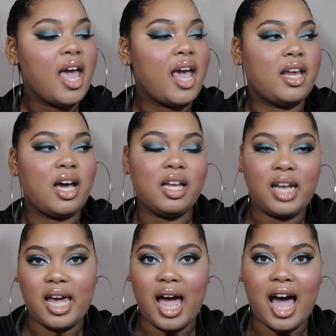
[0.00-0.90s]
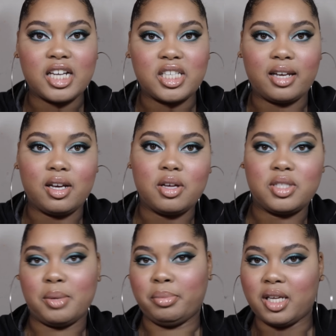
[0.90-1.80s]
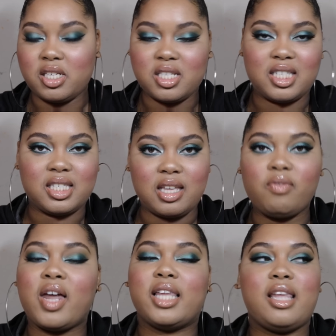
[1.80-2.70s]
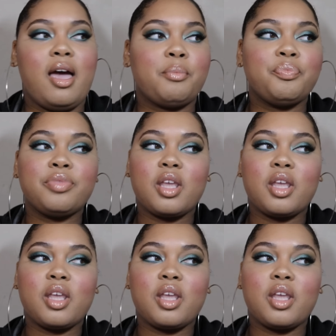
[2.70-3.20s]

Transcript: and unlike eyeshadows and blushes and stuff like that